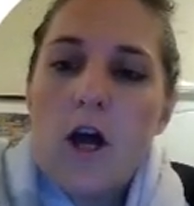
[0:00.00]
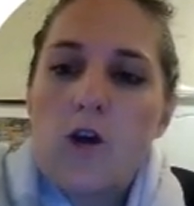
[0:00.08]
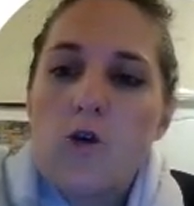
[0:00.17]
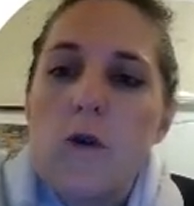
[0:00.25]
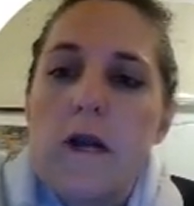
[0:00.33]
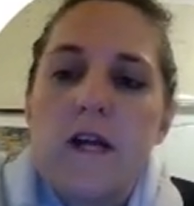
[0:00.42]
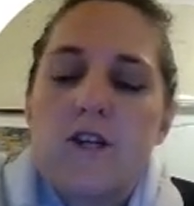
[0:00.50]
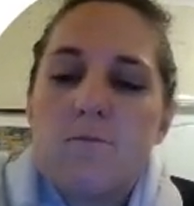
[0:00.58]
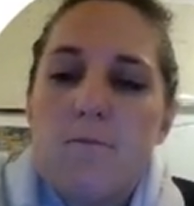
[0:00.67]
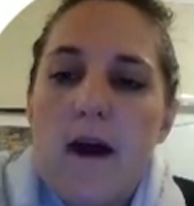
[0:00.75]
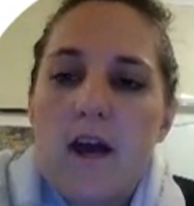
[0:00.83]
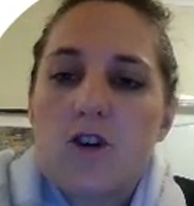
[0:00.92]
You need to
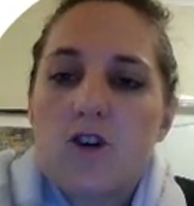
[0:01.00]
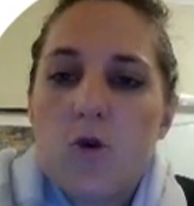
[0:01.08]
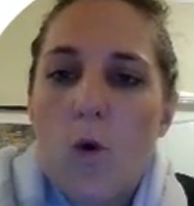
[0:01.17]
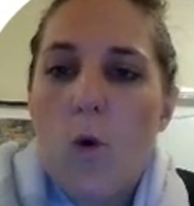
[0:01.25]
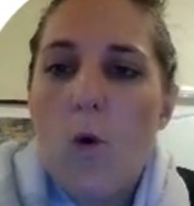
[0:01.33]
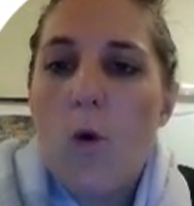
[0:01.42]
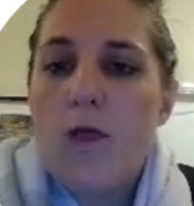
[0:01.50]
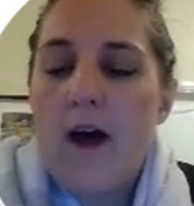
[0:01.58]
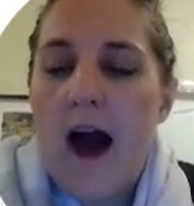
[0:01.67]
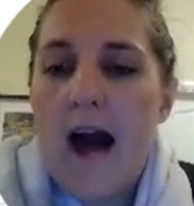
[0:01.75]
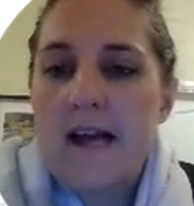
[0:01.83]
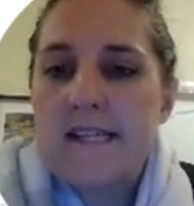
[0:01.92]
make sure
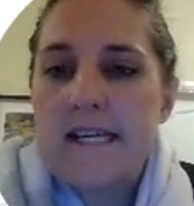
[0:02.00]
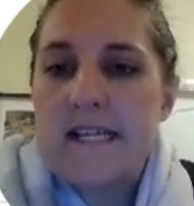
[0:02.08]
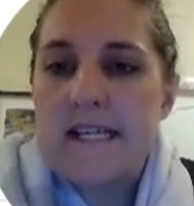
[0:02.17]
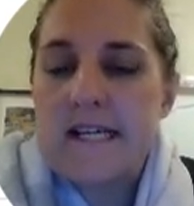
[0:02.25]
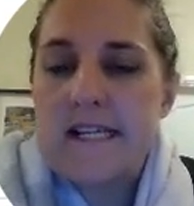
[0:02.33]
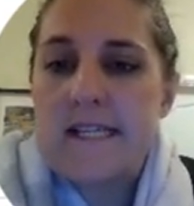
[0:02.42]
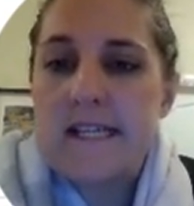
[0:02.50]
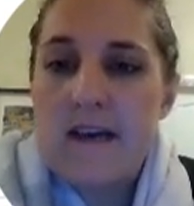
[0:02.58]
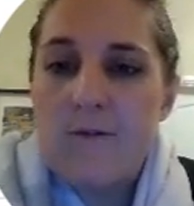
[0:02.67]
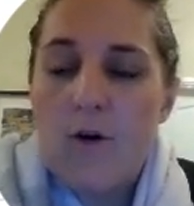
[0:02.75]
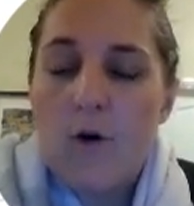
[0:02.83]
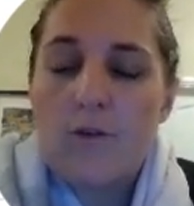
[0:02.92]
that it is
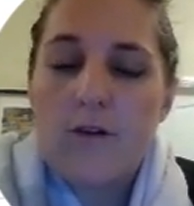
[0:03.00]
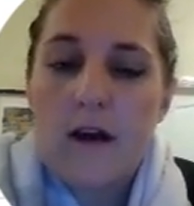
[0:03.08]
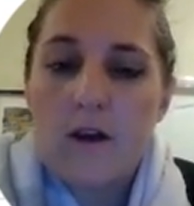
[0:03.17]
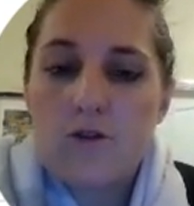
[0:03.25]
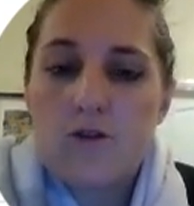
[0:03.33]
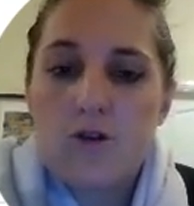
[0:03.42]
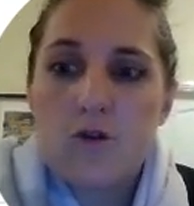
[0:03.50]
defaulting